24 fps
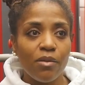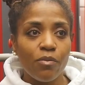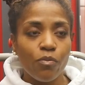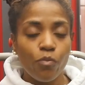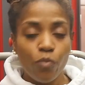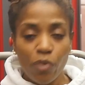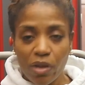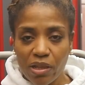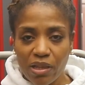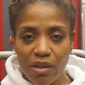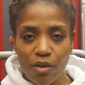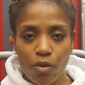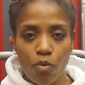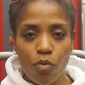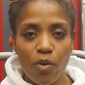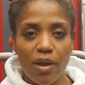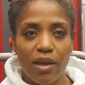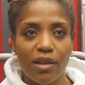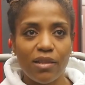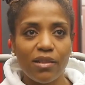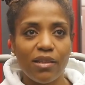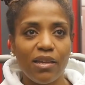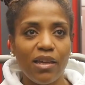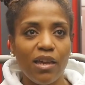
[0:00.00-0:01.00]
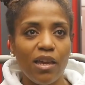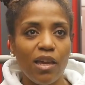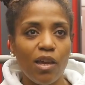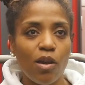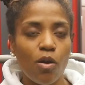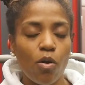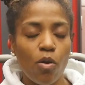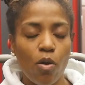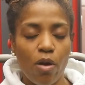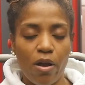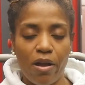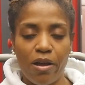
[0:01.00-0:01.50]
really
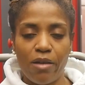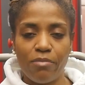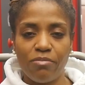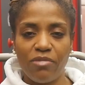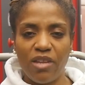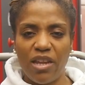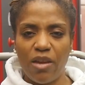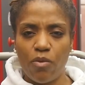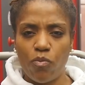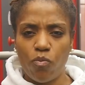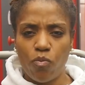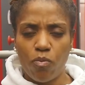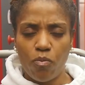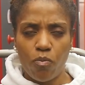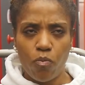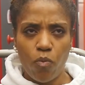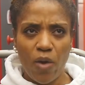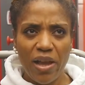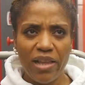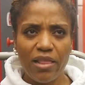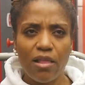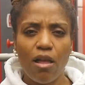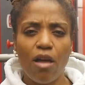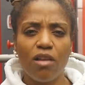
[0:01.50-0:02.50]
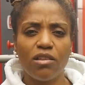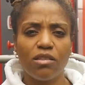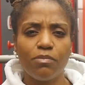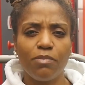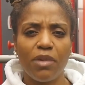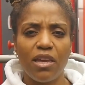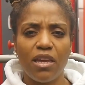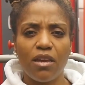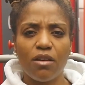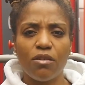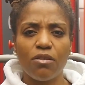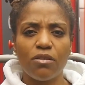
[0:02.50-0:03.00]
quickly, did weight loss
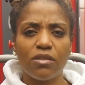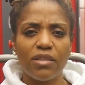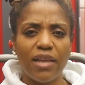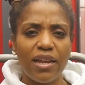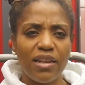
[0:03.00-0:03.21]
pills,